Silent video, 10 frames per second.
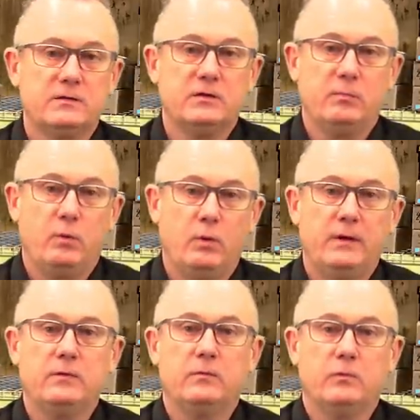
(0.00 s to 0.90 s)
to the
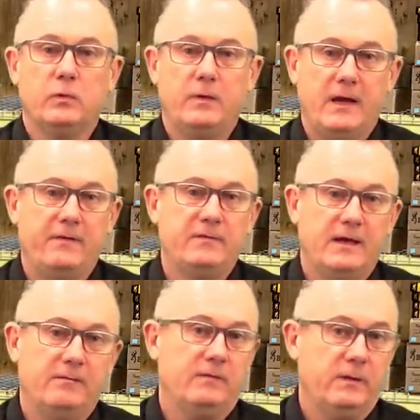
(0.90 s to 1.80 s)
point where we have to
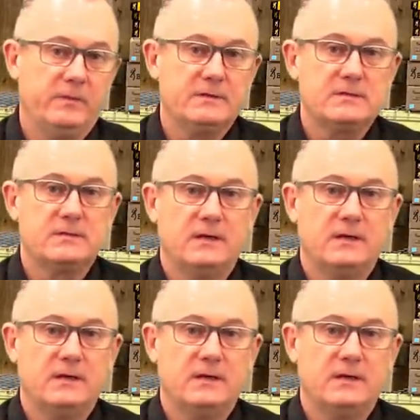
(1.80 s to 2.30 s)
have limits,